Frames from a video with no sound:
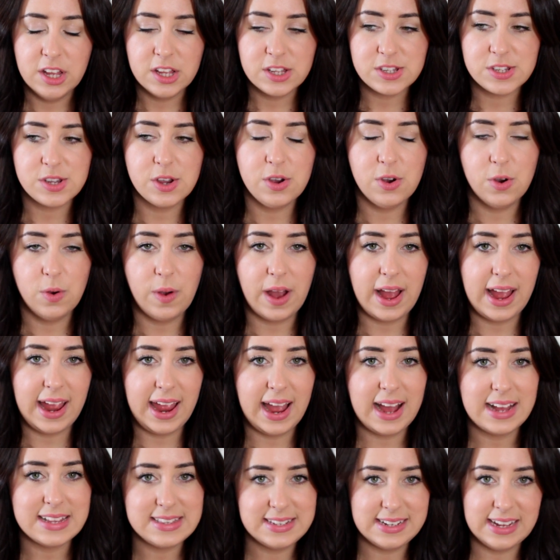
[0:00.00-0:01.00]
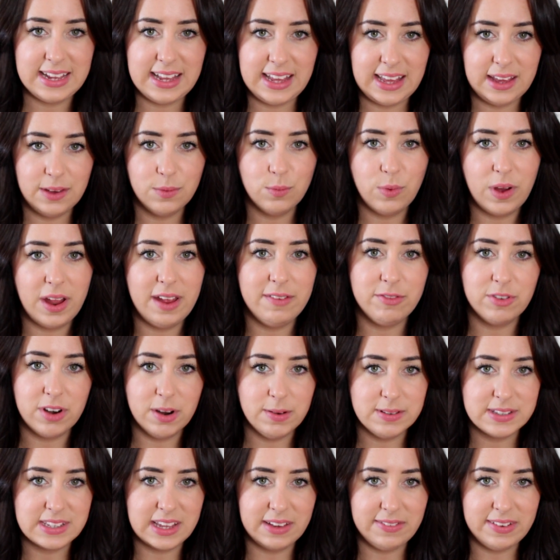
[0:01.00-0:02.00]
so I had to eat whatever
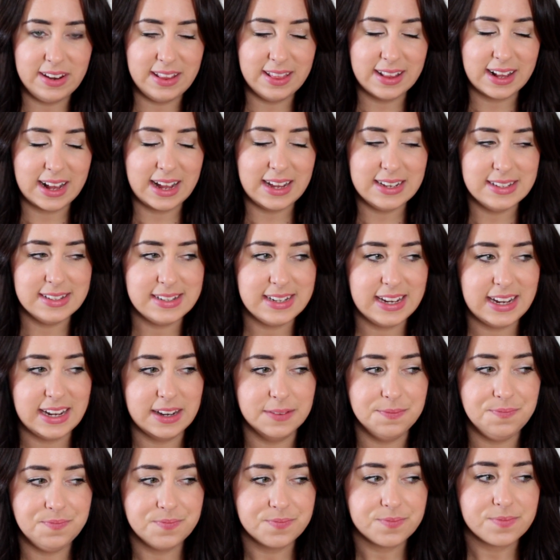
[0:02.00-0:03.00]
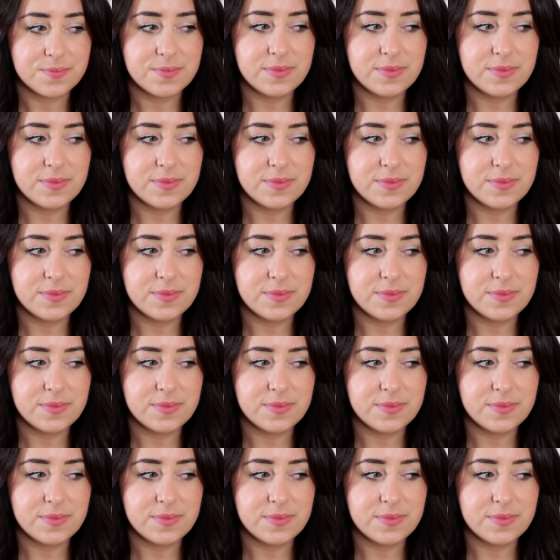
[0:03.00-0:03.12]
I was given in the canteen.